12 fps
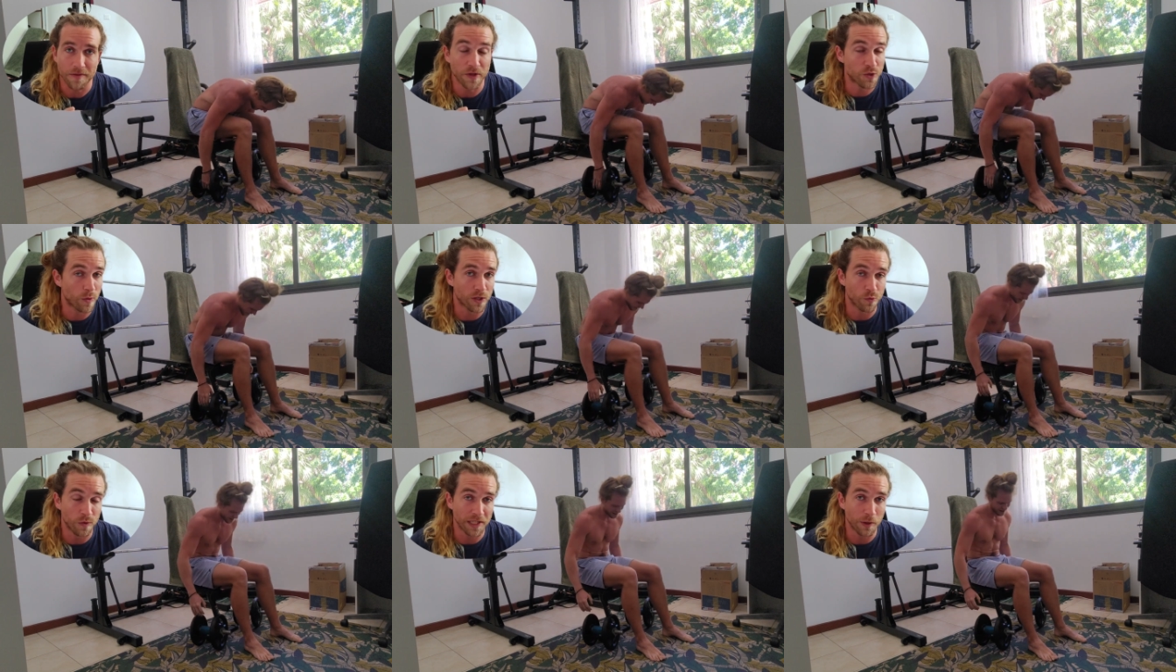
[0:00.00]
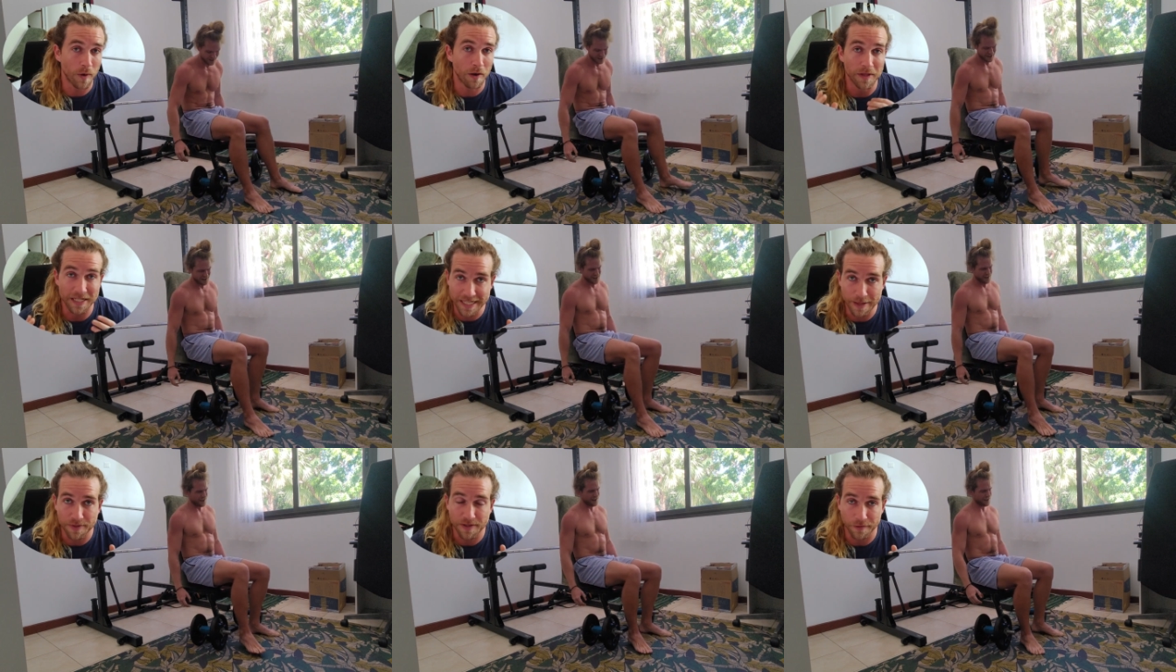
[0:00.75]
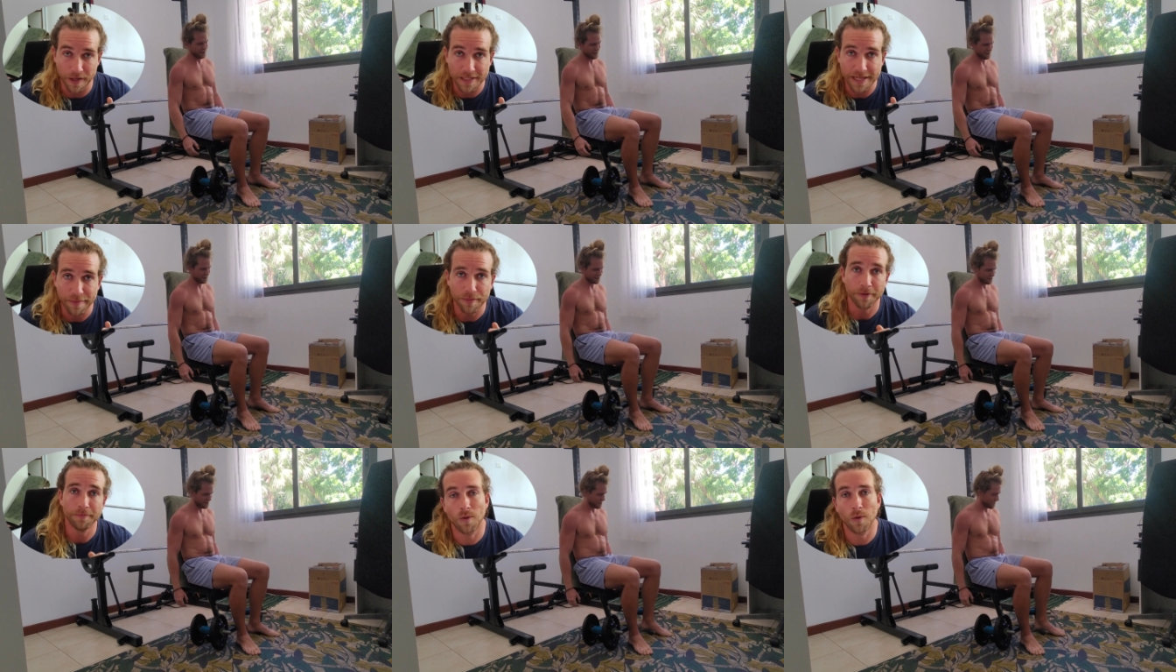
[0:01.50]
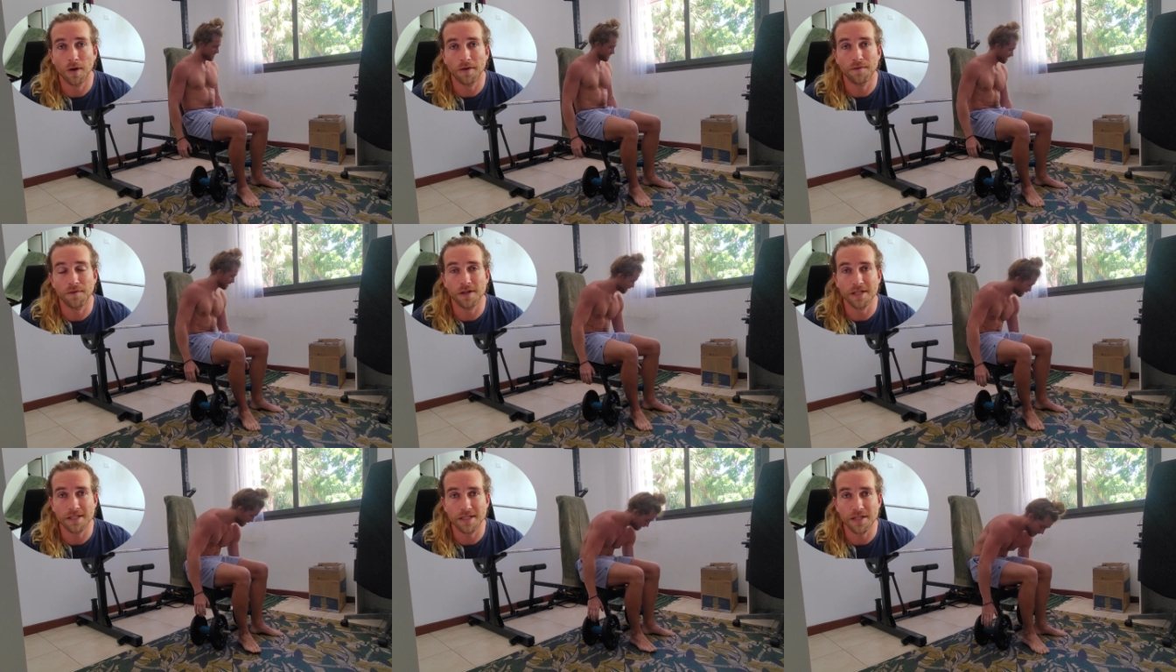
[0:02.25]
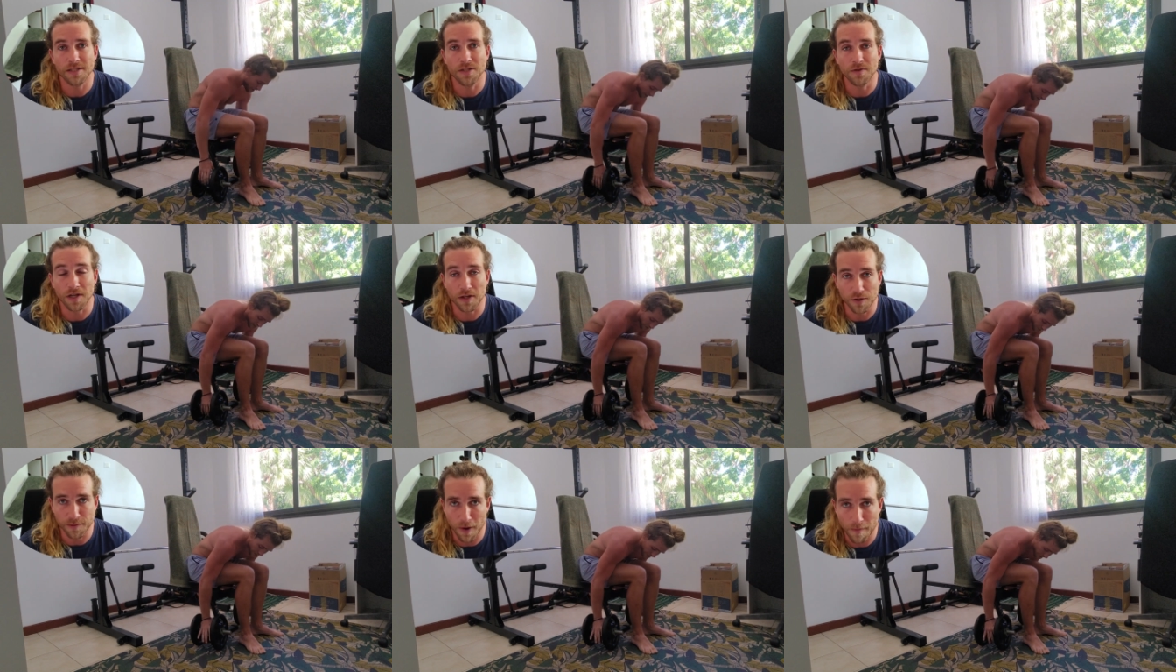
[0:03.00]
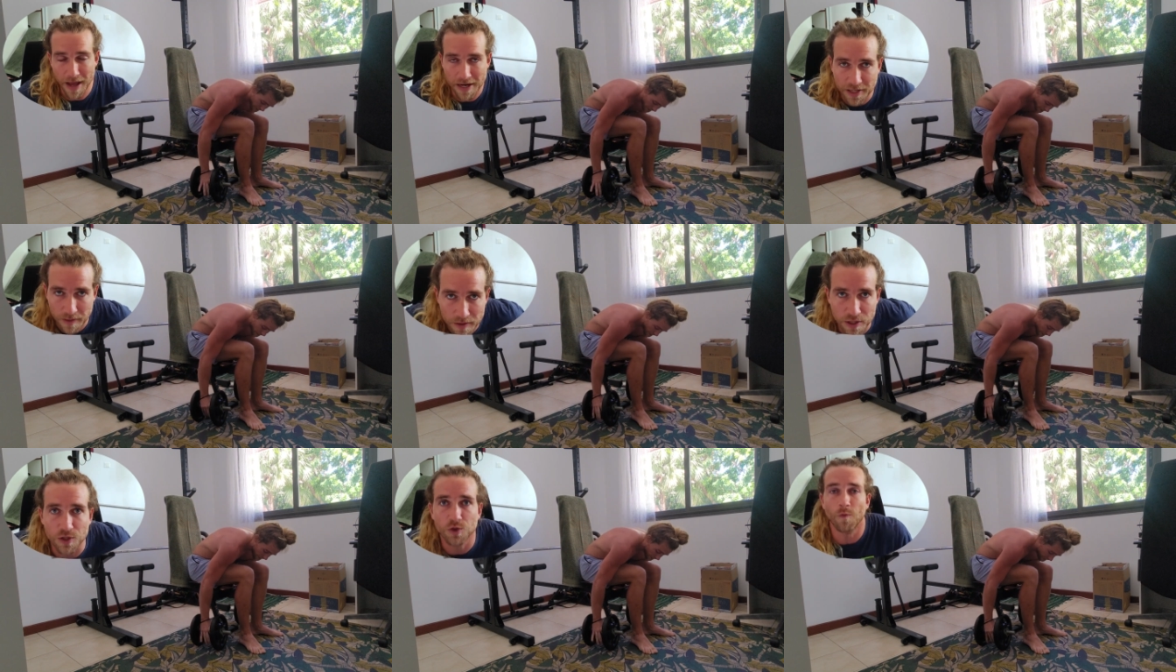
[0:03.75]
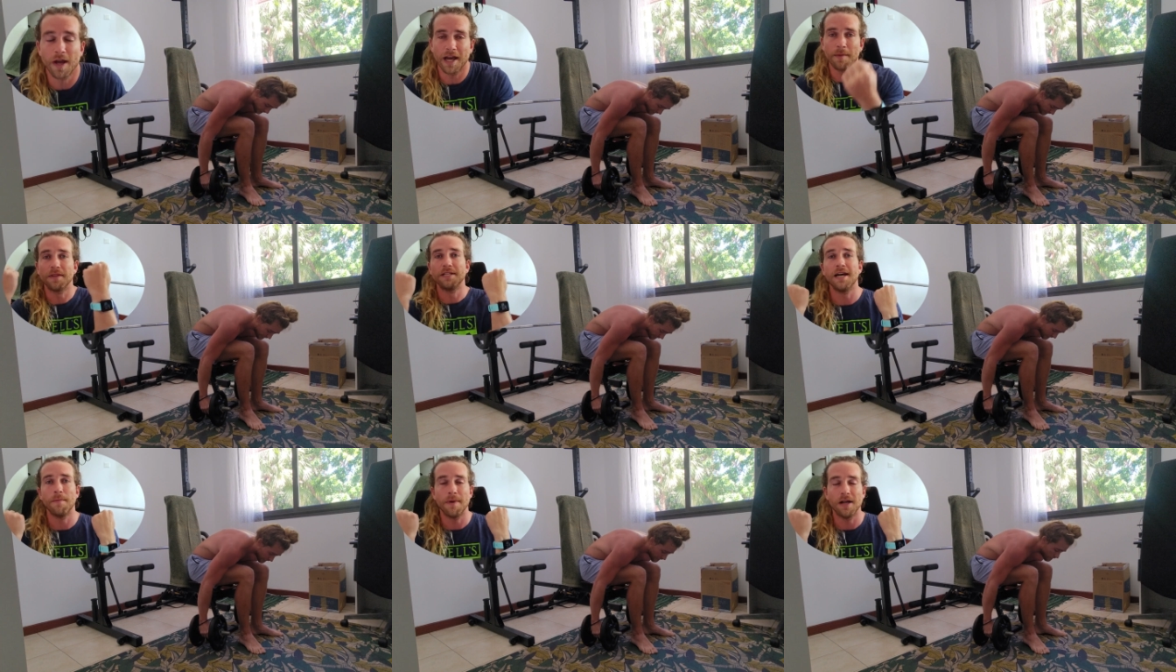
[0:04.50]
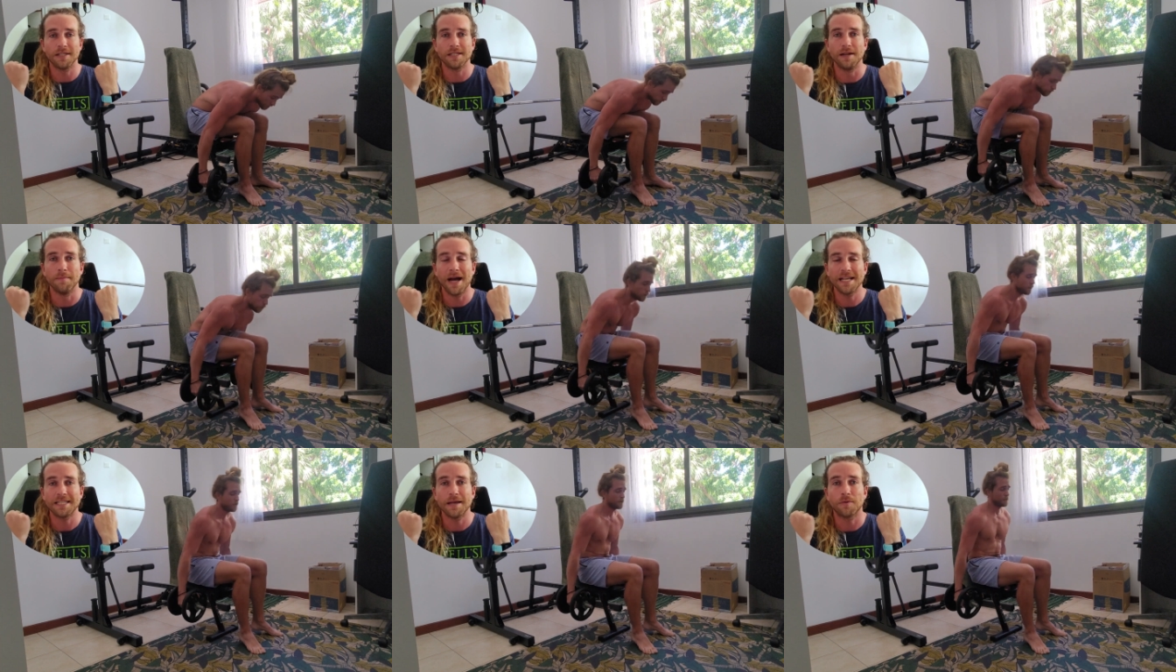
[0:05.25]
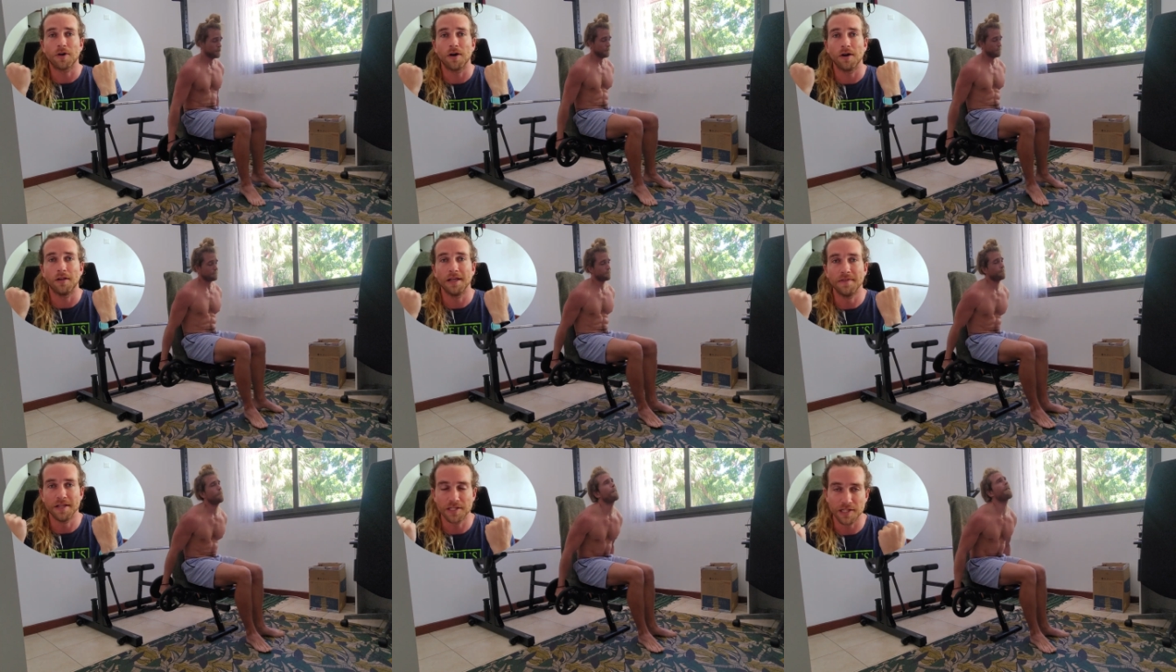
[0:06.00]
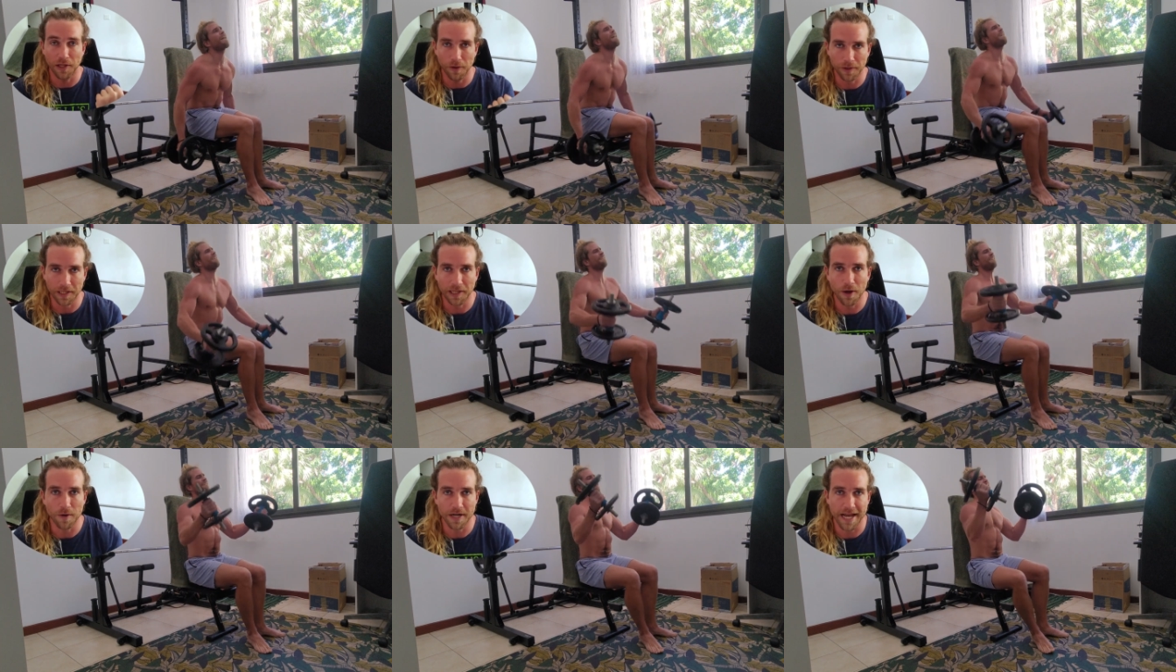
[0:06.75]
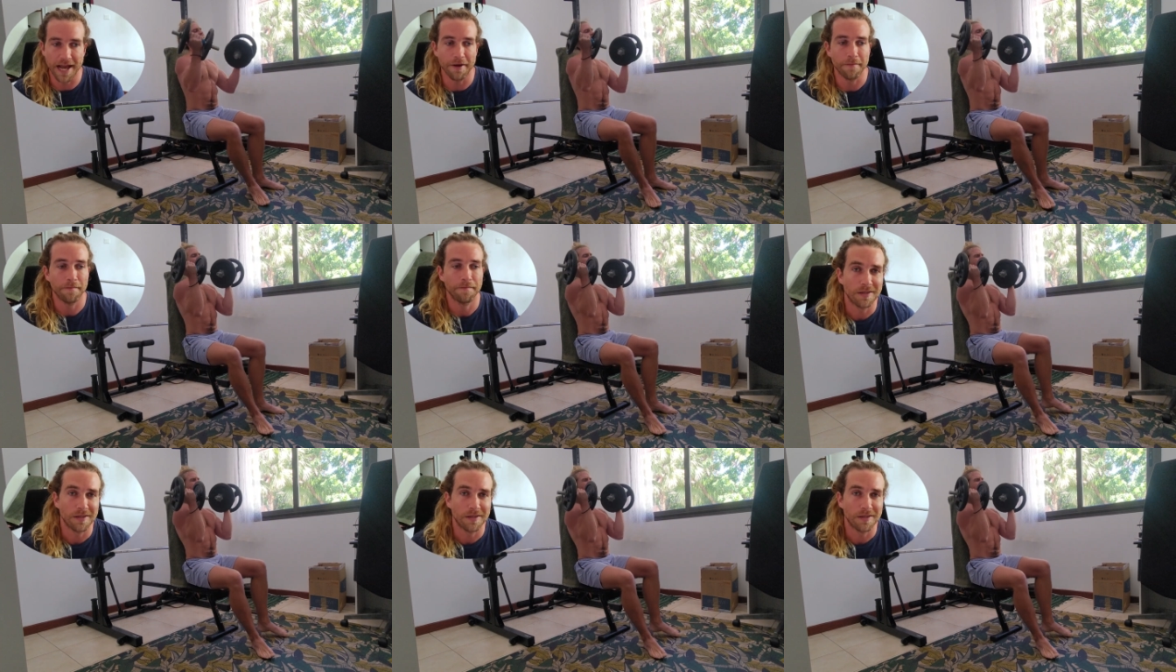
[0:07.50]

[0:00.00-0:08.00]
This works really well with dips, for example. Or for instance, you can use momentum to swing up the dumbbells in a bicep curl and then slowly lower down.